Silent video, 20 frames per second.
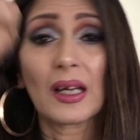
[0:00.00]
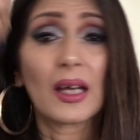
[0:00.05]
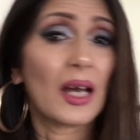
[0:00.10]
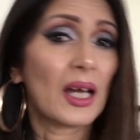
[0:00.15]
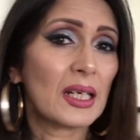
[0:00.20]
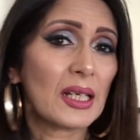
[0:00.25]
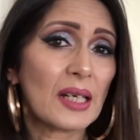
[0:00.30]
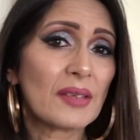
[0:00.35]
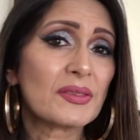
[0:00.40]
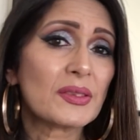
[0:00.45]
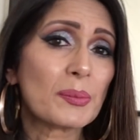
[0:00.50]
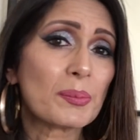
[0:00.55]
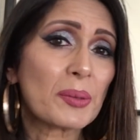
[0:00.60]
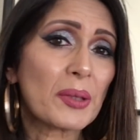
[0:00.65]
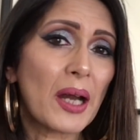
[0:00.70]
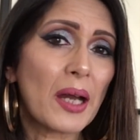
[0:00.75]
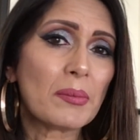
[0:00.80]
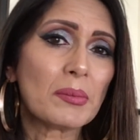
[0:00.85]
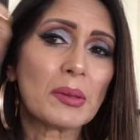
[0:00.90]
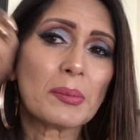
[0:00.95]
I love the
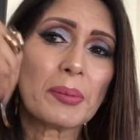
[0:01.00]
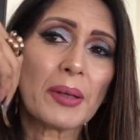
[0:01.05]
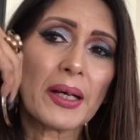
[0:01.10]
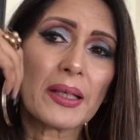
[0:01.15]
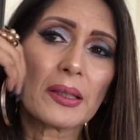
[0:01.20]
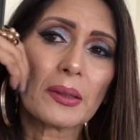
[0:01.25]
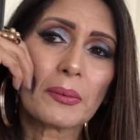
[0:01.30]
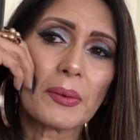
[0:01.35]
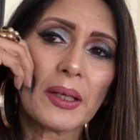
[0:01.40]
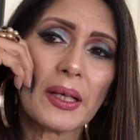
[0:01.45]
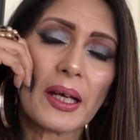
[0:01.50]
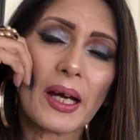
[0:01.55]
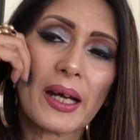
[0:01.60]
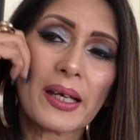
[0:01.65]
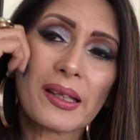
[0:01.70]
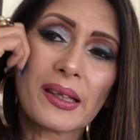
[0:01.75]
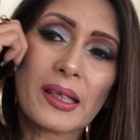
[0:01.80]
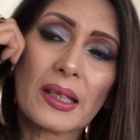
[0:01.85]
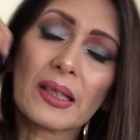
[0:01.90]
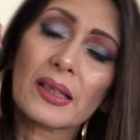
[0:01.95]
primer, by the way.
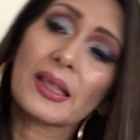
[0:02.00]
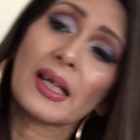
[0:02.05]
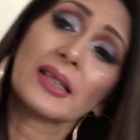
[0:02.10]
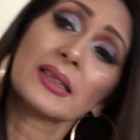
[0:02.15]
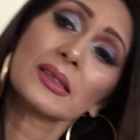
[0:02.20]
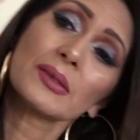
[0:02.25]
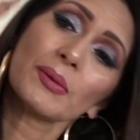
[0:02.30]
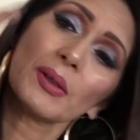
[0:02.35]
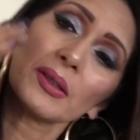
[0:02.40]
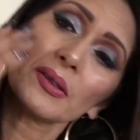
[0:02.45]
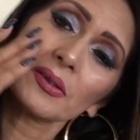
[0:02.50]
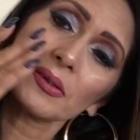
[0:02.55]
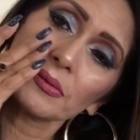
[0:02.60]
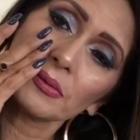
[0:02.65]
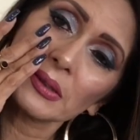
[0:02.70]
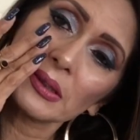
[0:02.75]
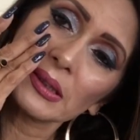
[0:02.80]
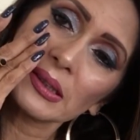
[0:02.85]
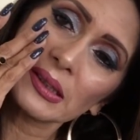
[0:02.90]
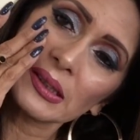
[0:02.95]
I think that's one of the
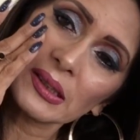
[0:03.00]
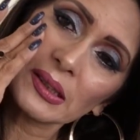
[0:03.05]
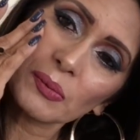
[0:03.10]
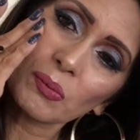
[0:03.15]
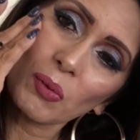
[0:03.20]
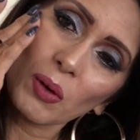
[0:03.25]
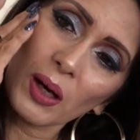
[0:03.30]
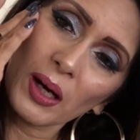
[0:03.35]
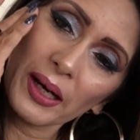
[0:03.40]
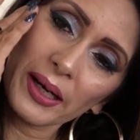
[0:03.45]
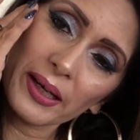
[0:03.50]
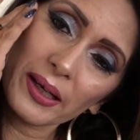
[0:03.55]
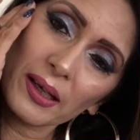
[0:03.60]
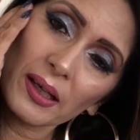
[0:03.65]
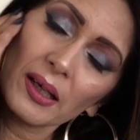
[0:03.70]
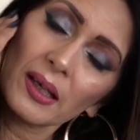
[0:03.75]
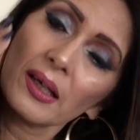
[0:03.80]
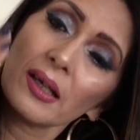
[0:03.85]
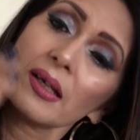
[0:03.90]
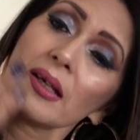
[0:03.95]
reasons why
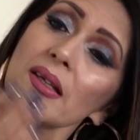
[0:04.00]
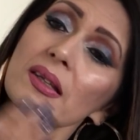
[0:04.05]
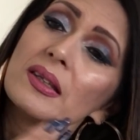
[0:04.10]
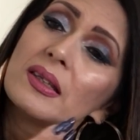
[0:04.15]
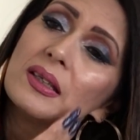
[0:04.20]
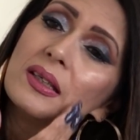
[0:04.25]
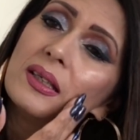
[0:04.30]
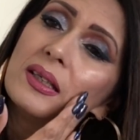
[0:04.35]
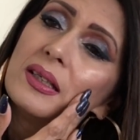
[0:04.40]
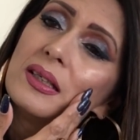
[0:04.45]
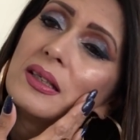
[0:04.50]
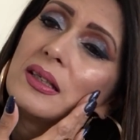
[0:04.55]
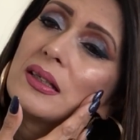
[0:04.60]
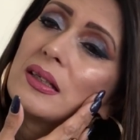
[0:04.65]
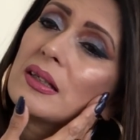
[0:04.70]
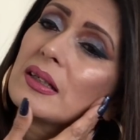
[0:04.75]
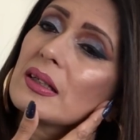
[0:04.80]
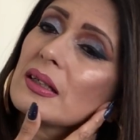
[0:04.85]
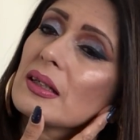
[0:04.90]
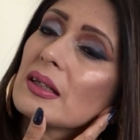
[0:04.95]
the
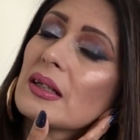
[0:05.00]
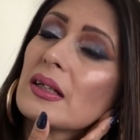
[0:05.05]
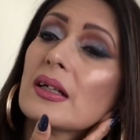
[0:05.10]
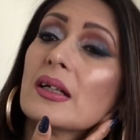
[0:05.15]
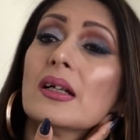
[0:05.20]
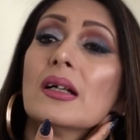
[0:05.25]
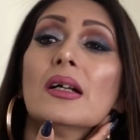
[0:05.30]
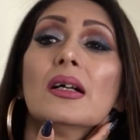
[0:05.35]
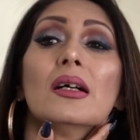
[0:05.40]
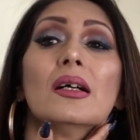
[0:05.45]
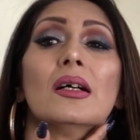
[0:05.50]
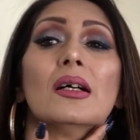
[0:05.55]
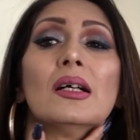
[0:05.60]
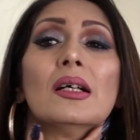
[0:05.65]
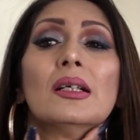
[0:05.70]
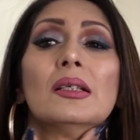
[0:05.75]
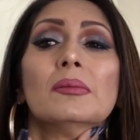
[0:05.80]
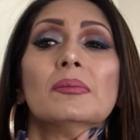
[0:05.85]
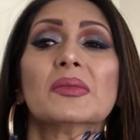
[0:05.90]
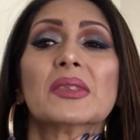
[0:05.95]

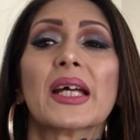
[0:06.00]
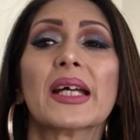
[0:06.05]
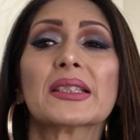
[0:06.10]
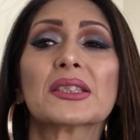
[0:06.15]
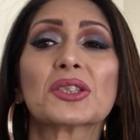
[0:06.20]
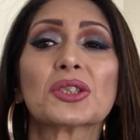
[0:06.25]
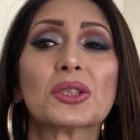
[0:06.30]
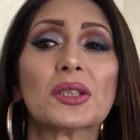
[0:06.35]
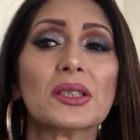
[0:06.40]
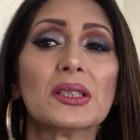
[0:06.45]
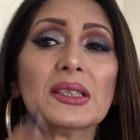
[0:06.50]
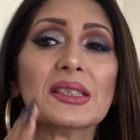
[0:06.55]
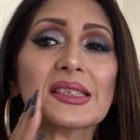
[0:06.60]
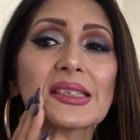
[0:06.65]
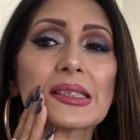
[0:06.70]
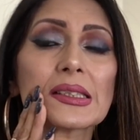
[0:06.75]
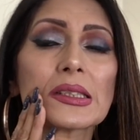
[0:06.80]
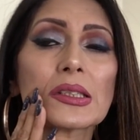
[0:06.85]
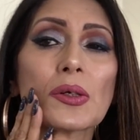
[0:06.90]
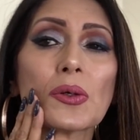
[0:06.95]
texture
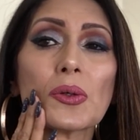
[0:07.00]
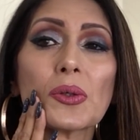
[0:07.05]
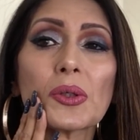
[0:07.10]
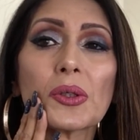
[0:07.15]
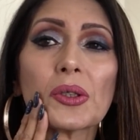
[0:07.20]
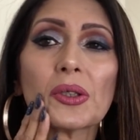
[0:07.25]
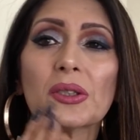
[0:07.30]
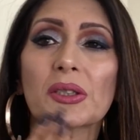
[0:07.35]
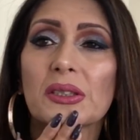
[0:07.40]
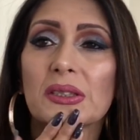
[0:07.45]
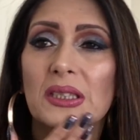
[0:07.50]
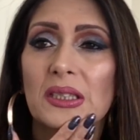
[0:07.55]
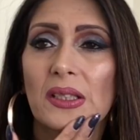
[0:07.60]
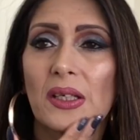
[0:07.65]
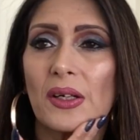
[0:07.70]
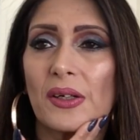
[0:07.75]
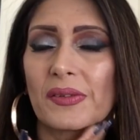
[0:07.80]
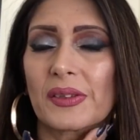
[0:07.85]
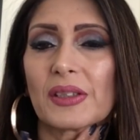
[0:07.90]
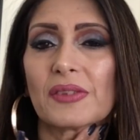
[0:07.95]
is so good
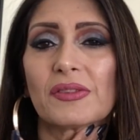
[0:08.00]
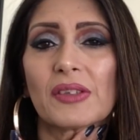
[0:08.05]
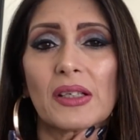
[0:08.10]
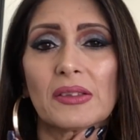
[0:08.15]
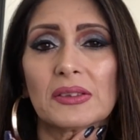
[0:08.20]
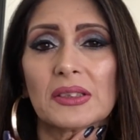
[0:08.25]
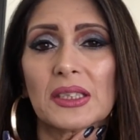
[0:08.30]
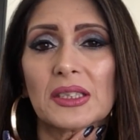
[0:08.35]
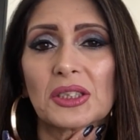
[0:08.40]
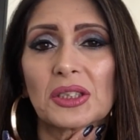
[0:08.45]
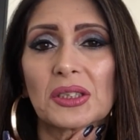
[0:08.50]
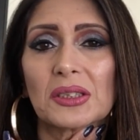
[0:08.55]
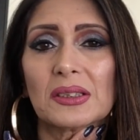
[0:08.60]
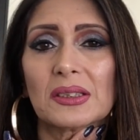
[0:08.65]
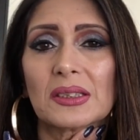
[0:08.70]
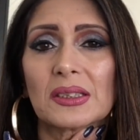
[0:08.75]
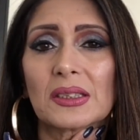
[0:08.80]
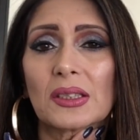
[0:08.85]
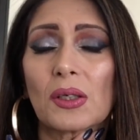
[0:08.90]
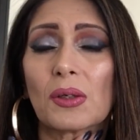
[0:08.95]
of the
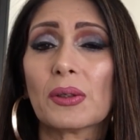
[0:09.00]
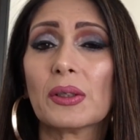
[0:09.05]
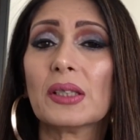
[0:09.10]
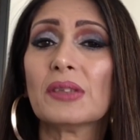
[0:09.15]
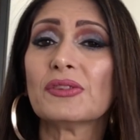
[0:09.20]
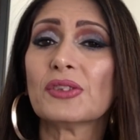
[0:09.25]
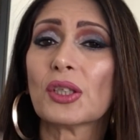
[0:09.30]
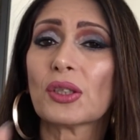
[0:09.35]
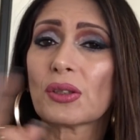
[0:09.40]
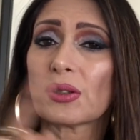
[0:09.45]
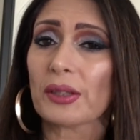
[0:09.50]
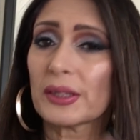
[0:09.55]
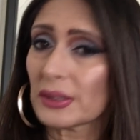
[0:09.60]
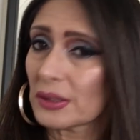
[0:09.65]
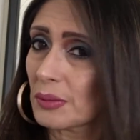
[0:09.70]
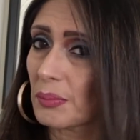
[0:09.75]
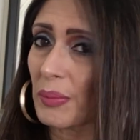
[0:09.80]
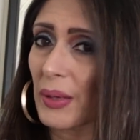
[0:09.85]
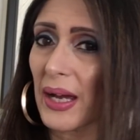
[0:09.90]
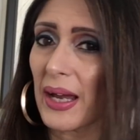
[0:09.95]
foundation. So if you're
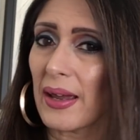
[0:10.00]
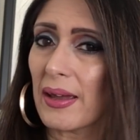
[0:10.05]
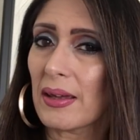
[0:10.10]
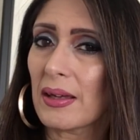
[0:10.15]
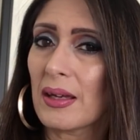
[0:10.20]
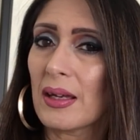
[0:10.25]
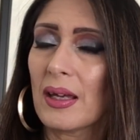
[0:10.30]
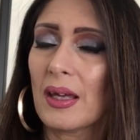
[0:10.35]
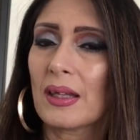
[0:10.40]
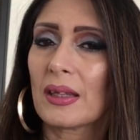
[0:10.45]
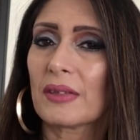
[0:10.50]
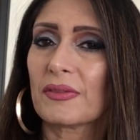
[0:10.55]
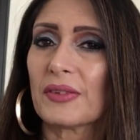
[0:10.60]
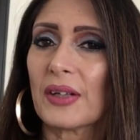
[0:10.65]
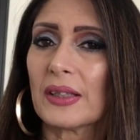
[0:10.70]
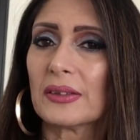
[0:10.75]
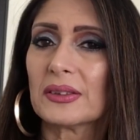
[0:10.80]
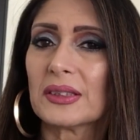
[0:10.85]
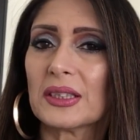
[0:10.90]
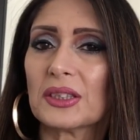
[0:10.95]
going to buy the
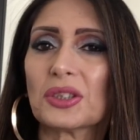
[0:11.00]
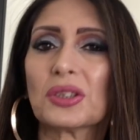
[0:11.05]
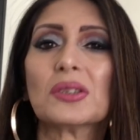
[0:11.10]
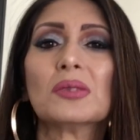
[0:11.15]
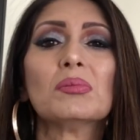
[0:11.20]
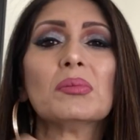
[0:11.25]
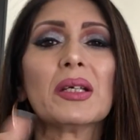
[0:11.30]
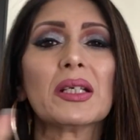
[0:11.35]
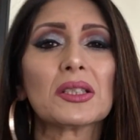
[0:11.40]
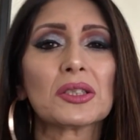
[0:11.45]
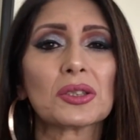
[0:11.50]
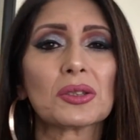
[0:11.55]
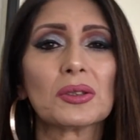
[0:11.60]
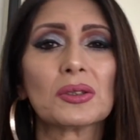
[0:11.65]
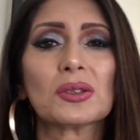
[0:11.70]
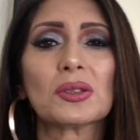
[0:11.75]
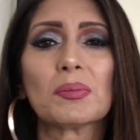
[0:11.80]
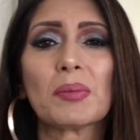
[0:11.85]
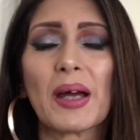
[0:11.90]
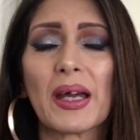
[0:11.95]
foundation, make
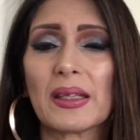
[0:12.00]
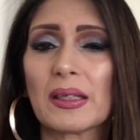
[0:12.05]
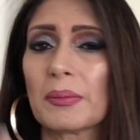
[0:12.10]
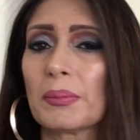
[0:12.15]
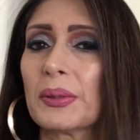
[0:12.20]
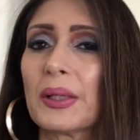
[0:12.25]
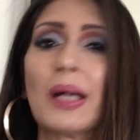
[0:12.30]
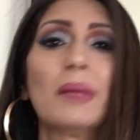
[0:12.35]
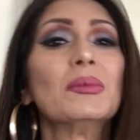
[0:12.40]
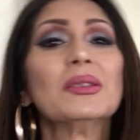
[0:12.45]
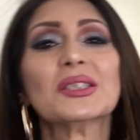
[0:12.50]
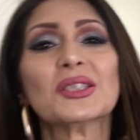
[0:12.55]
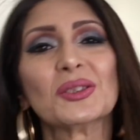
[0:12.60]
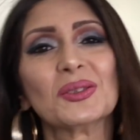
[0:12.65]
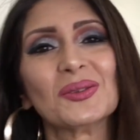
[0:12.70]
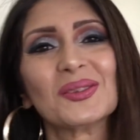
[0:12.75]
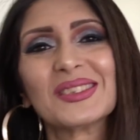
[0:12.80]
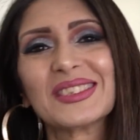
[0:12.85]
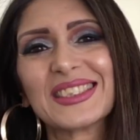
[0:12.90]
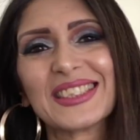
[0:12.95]
sure to buy the primer
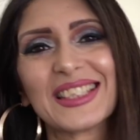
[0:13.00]
too.